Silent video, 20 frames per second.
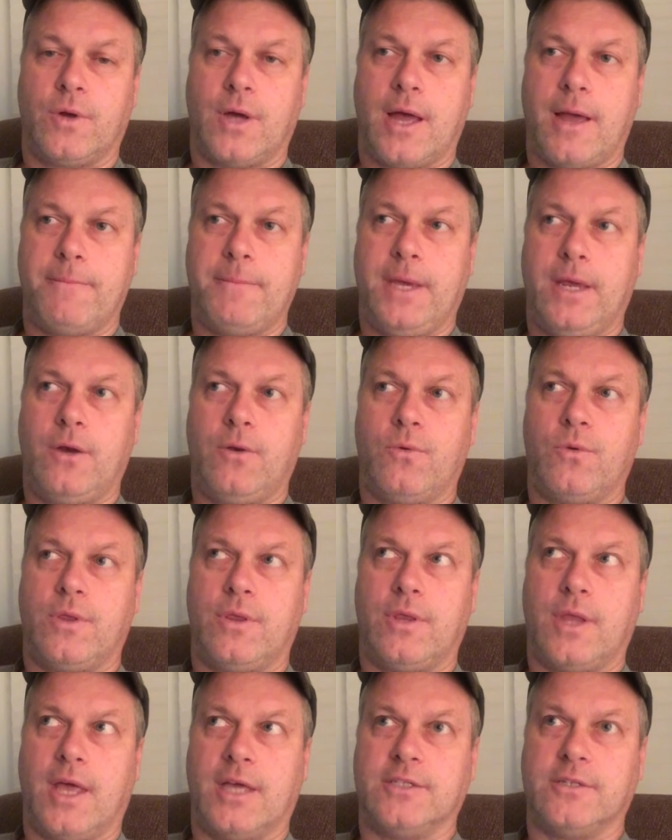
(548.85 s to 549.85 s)

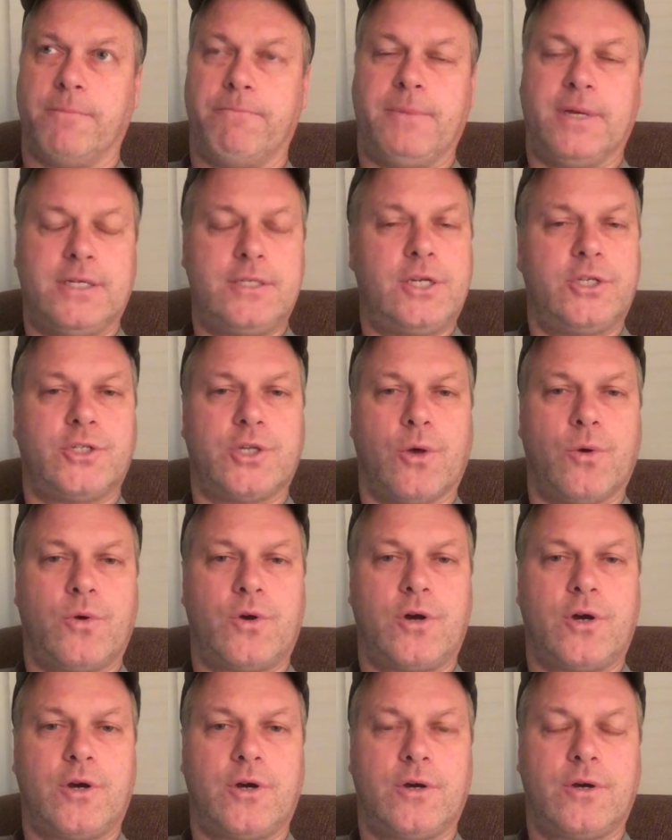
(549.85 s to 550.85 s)
As a business
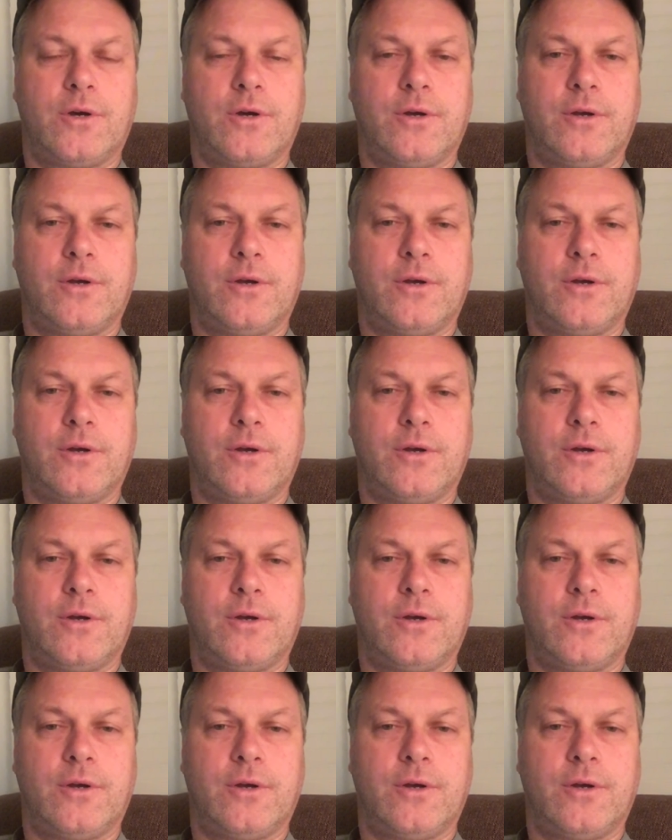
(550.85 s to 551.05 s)
owner,